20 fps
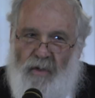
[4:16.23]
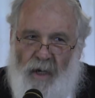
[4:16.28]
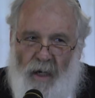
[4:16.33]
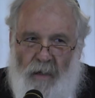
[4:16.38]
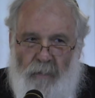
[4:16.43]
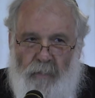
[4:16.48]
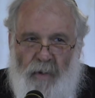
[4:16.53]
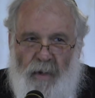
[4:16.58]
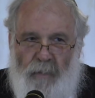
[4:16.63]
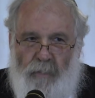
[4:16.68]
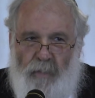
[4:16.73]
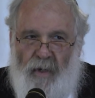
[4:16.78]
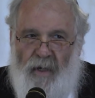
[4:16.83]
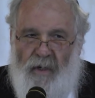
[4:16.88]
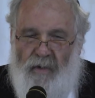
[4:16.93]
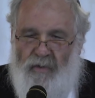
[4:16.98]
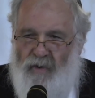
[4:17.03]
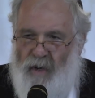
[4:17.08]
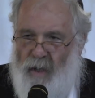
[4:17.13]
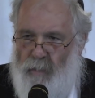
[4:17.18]
young people
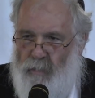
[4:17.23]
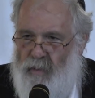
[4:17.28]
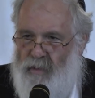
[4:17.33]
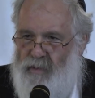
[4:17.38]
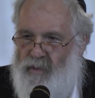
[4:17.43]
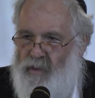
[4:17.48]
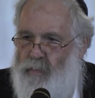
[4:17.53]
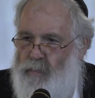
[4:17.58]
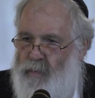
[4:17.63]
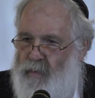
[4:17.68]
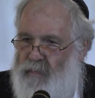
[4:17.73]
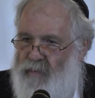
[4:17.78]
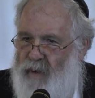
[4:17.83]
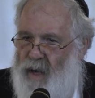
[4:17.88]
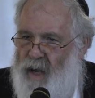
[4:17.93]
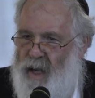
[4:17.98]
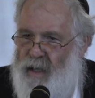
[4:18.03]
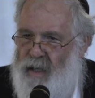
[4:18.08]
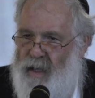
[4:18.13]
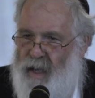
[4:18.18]
in trouble, to
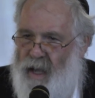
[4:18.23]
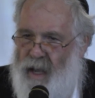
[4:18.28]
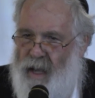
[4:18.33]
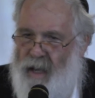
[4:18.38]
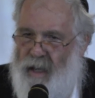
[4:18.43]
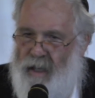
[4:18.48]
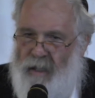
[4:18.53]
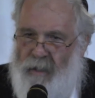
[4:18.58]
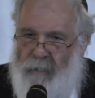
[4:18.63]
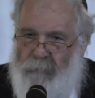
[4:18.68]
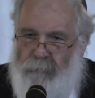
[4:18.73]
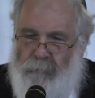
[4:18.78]
provide a